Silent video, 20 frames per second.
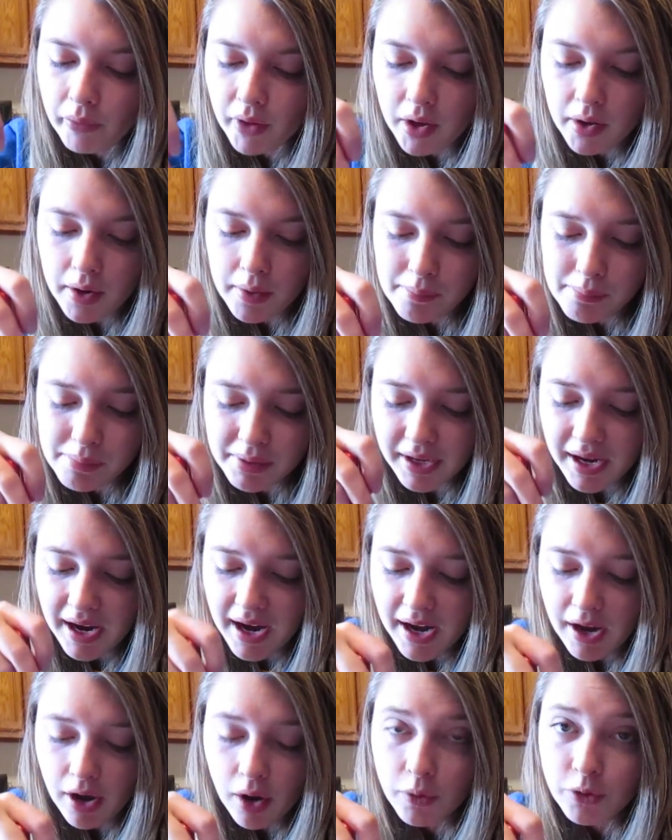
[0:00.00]
Um, but yeah,
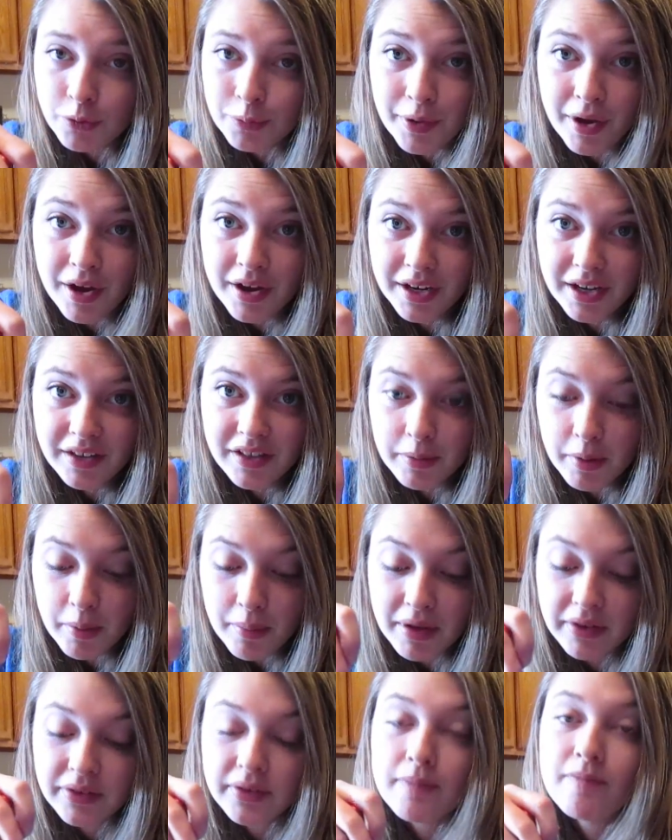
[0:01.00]
I always put honey in them. It
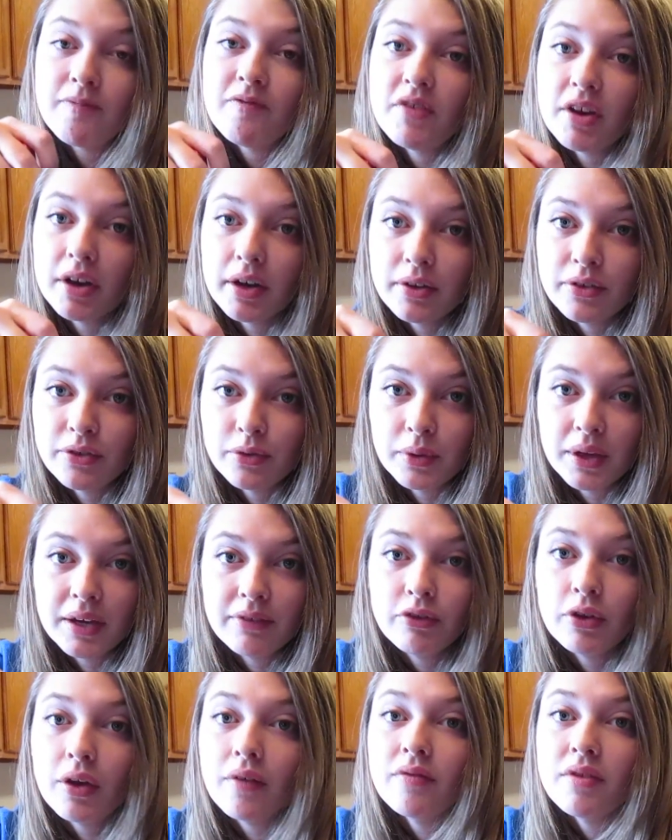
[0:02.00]
makes them very sweet.
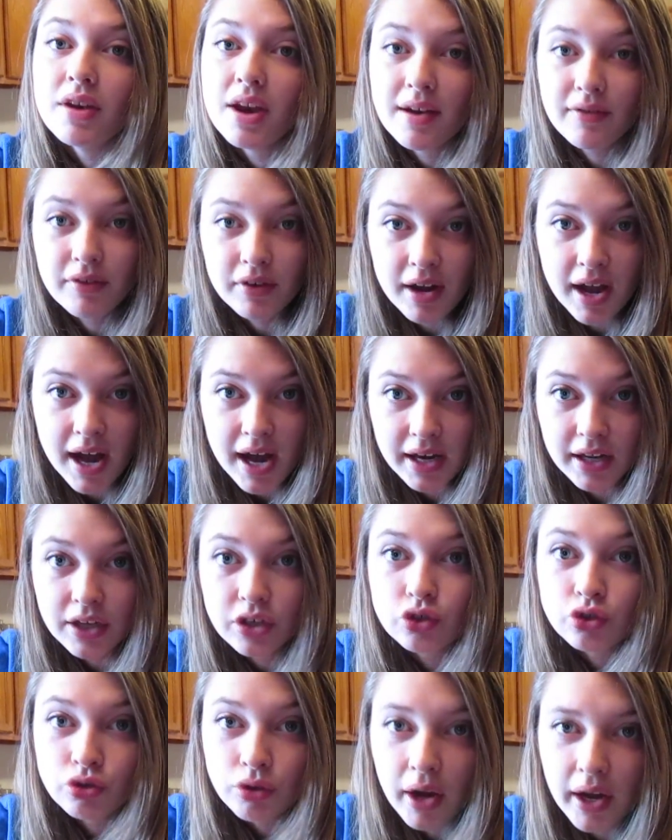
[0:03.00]
If you have never had
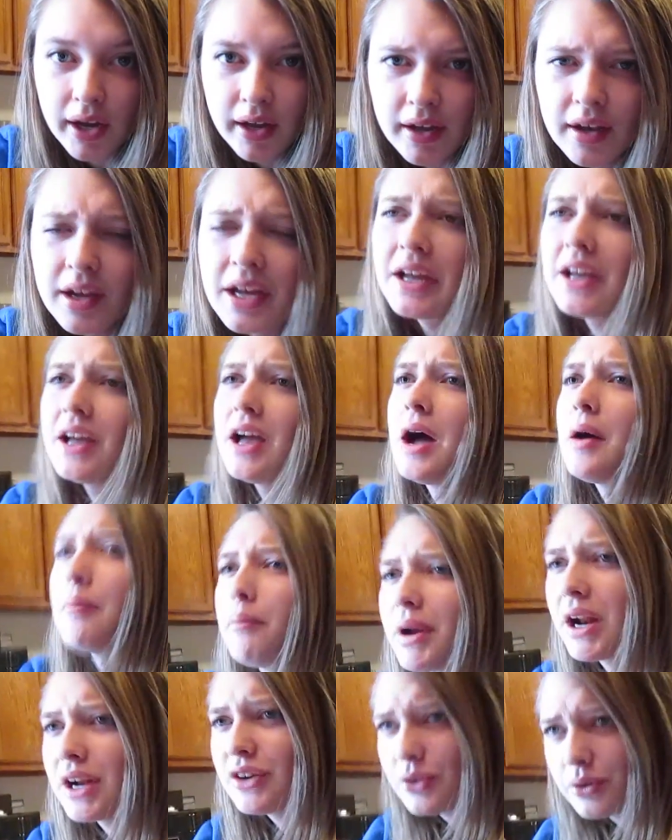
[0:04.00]
it, try it.
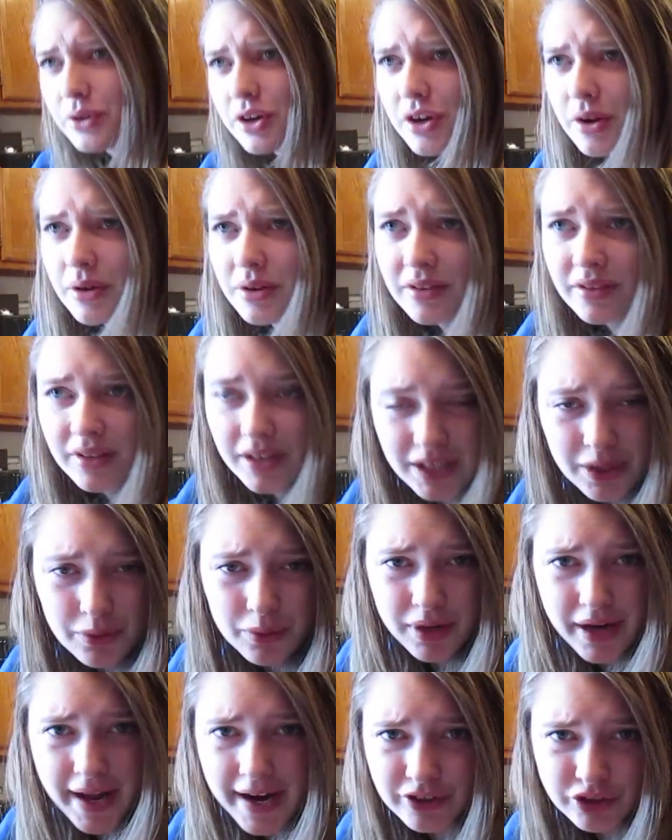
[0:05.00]
But I do want to know, does
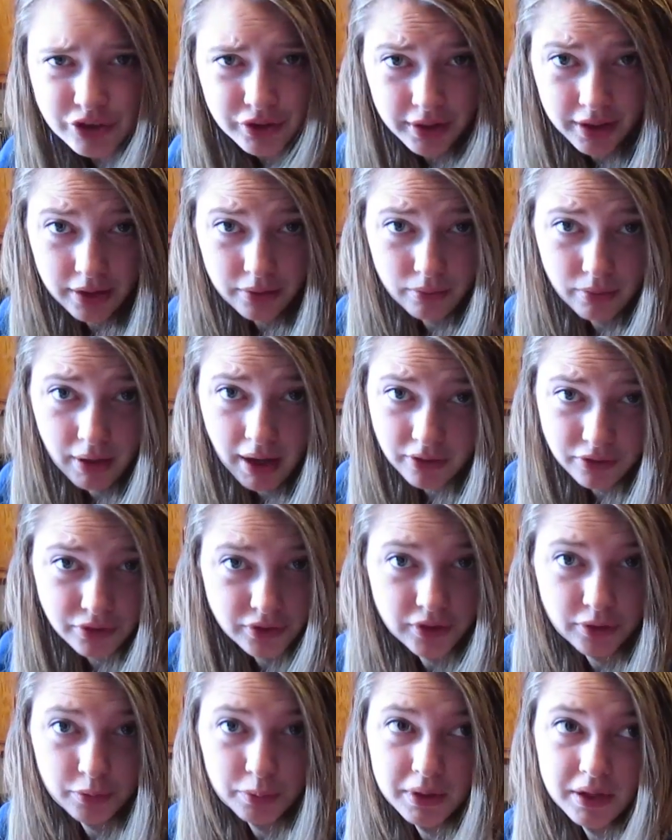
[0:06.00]
anyone actually eat Rice
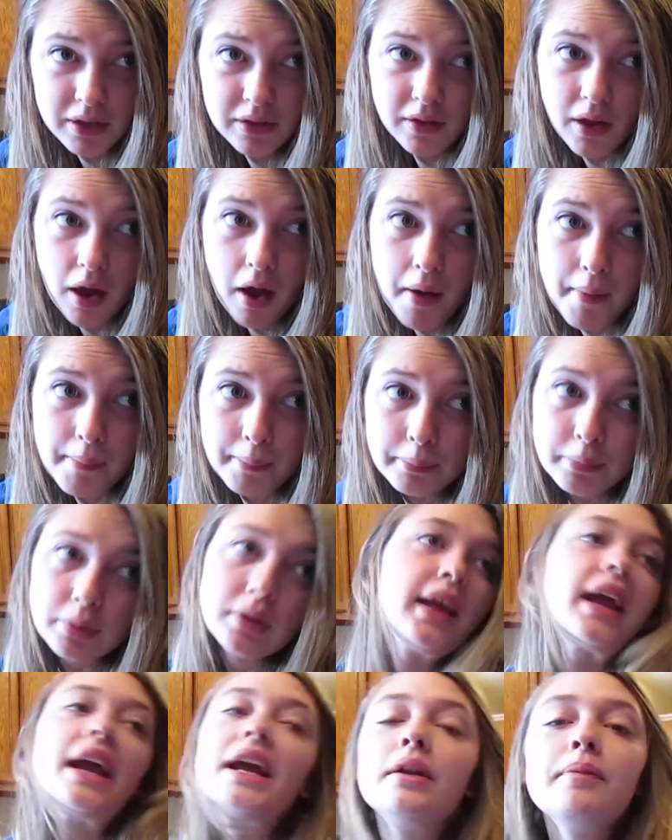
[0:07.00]
Krispies um,
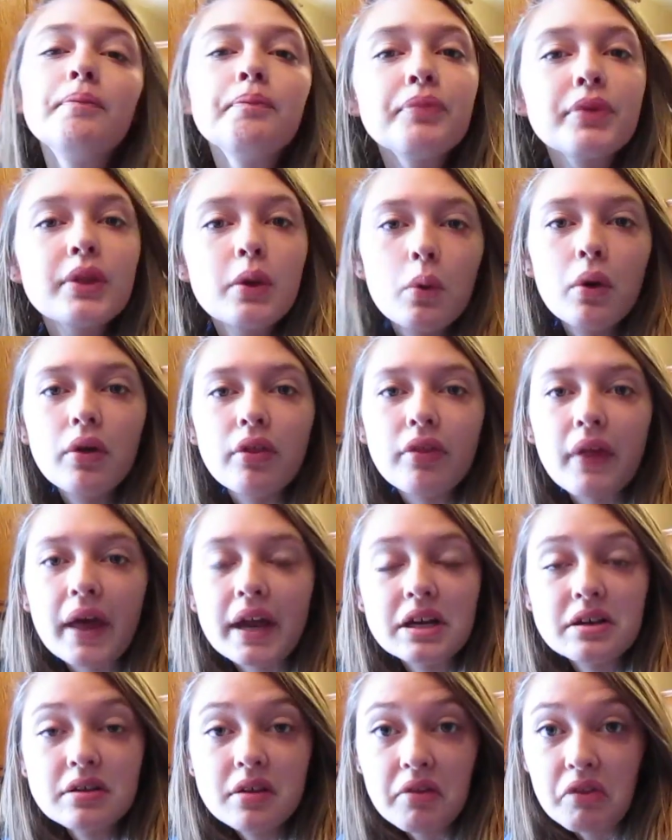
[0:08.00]
plain with
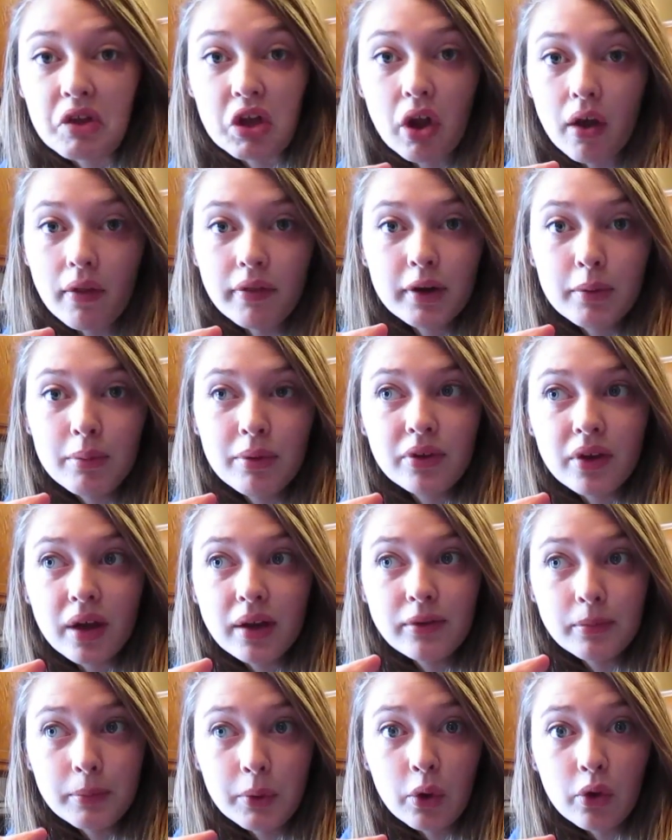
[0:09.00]
like nothing on there
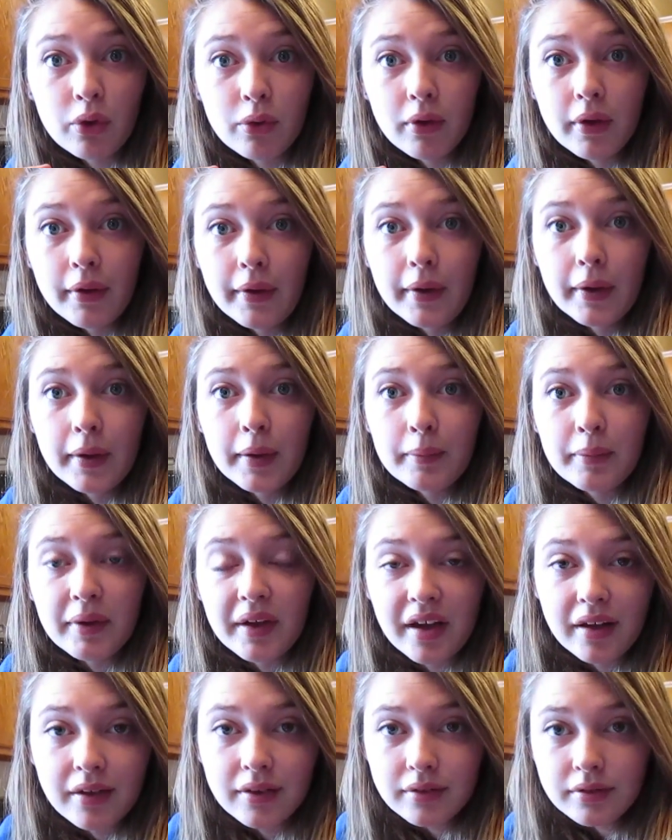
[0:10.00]
besides milk?
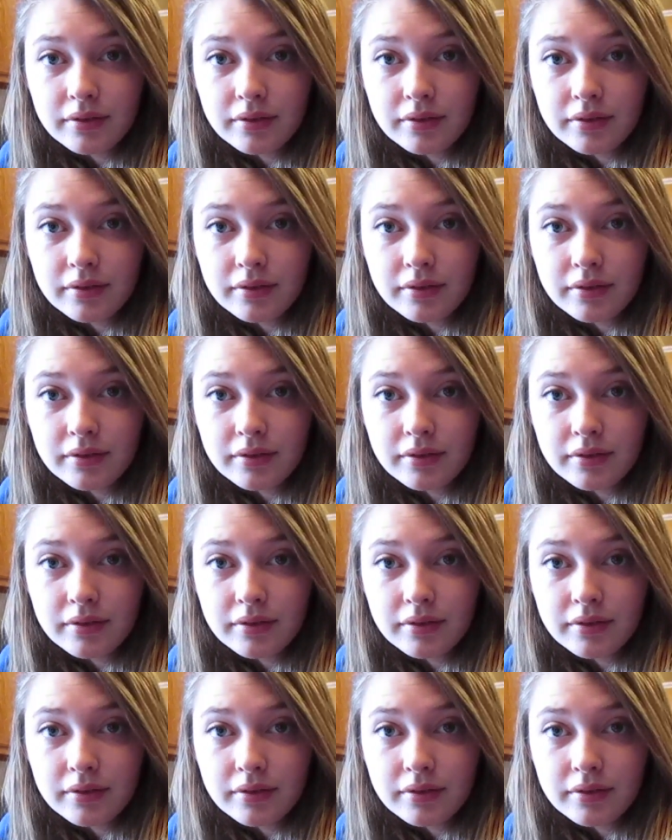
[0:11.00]
Because,